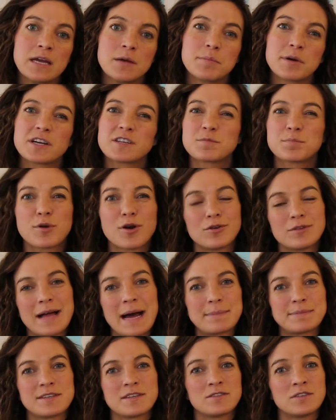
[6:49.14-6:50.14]
because
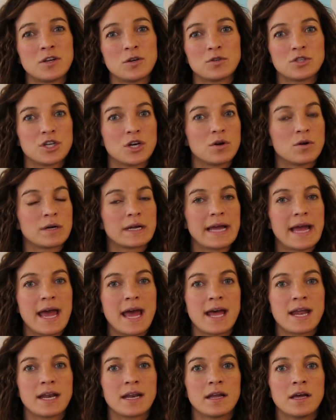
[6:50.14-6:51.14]
prolapse is no joke,
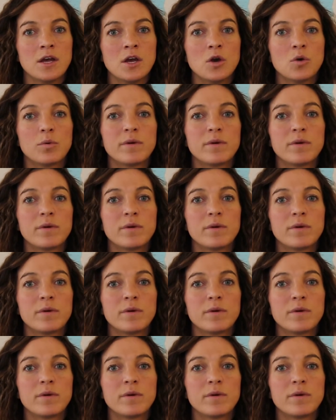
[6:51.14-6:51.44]
and